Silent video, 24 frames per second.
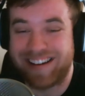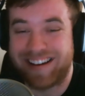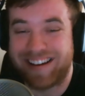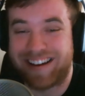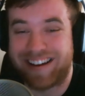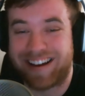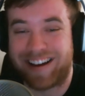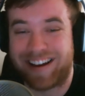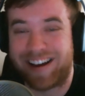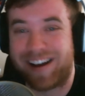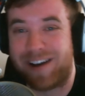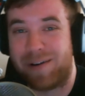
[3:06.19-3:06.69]

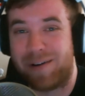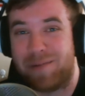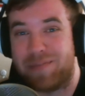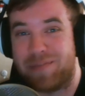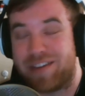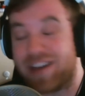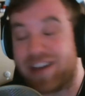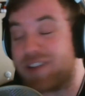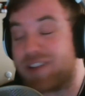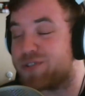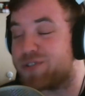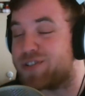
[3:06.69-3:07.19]
Um,
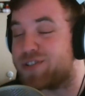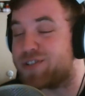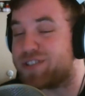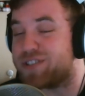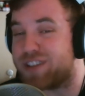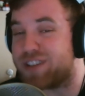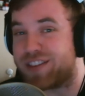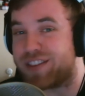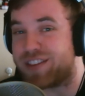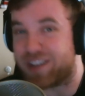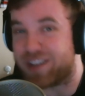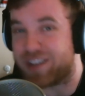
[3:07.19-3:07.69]
the
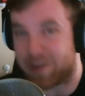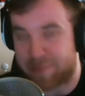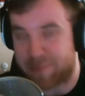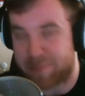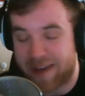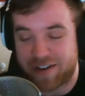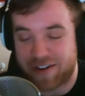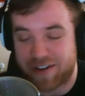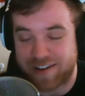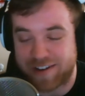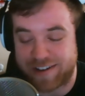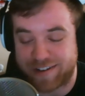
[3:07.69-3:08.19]
interesting thing
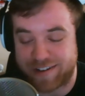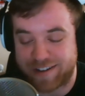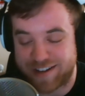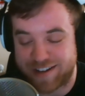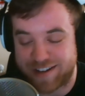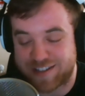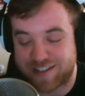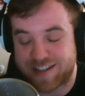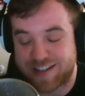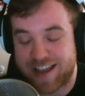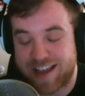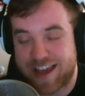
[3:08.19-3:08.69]
about it
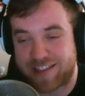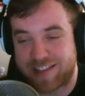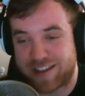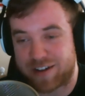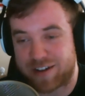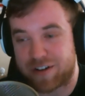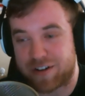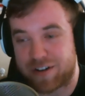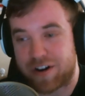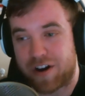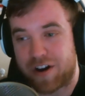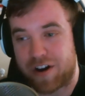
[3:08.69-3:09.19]
is that
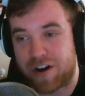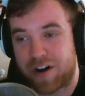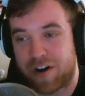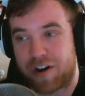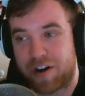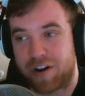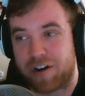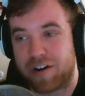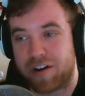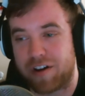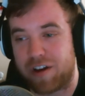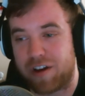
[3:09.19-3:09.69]
there
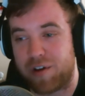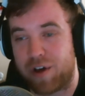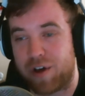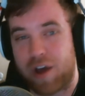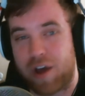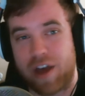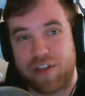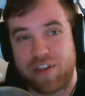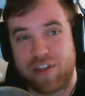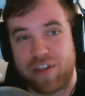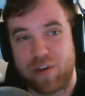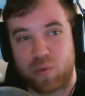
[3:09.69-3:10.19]
are,
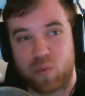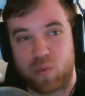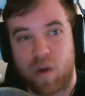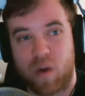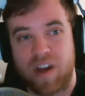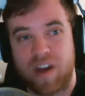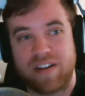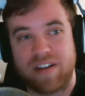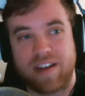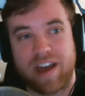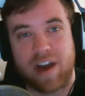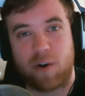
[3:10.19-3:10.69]
I think,
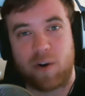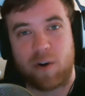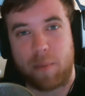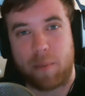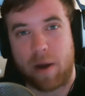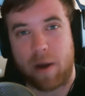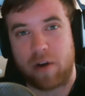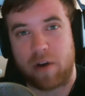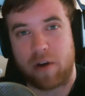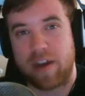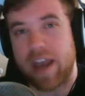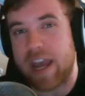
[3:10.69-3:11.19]
right now
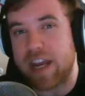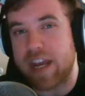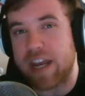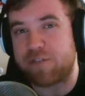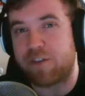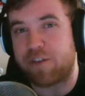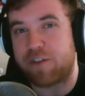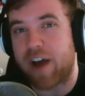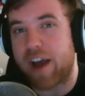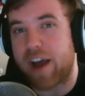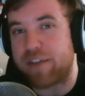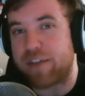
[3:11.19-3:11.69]
about
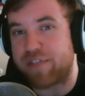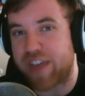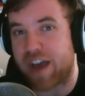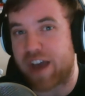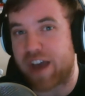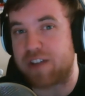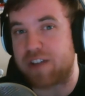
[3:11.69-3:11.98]
eighty-five thousand